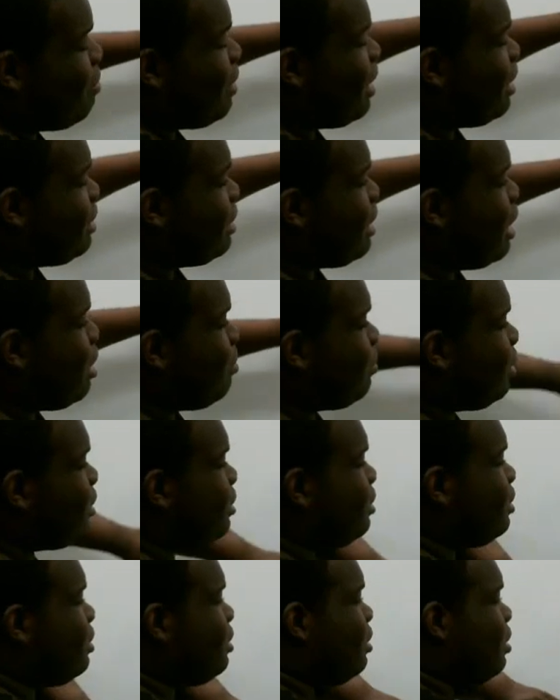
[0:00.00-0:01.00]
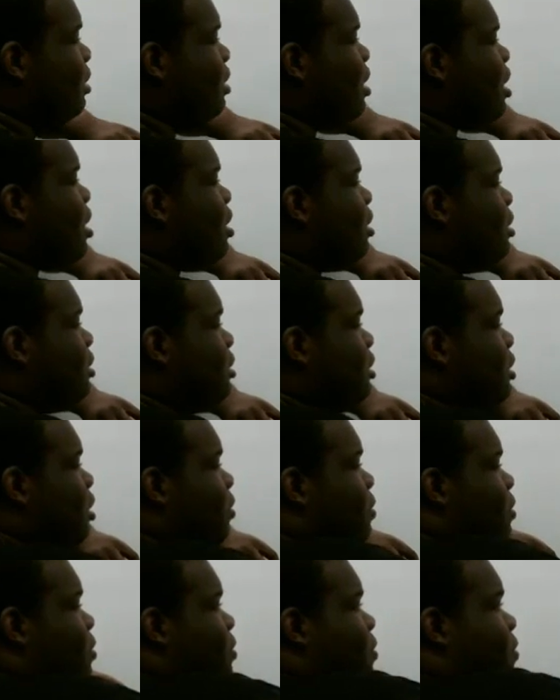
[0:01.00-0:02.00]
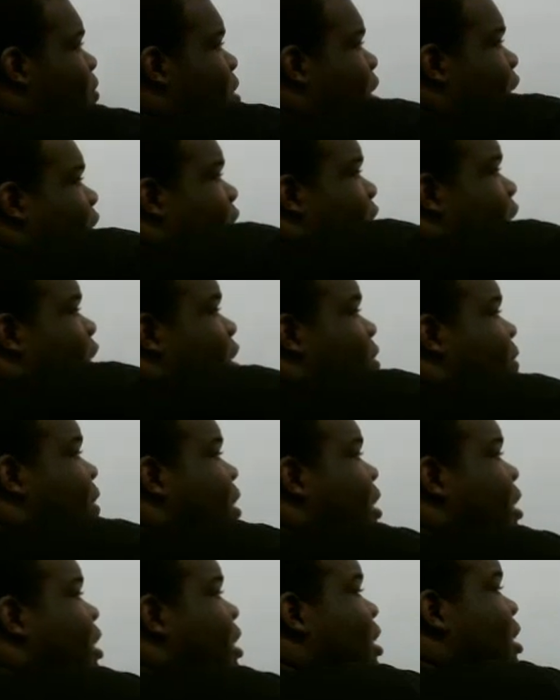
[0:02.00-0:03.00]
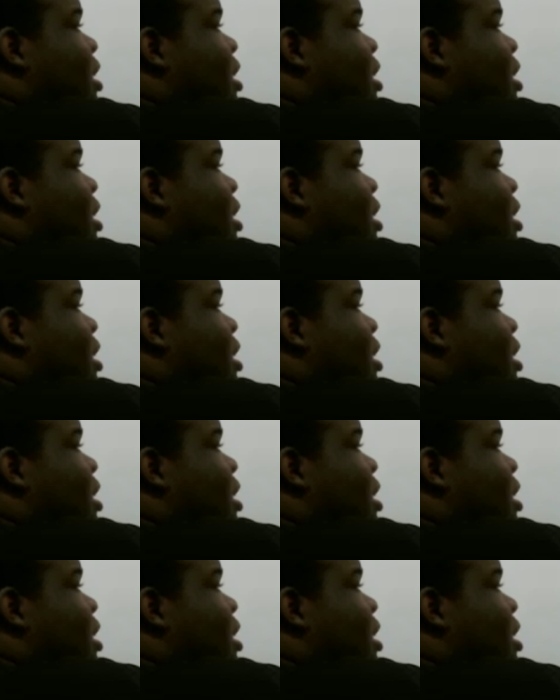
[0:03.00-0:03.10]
give me its neighbors. Okay, so we get this one.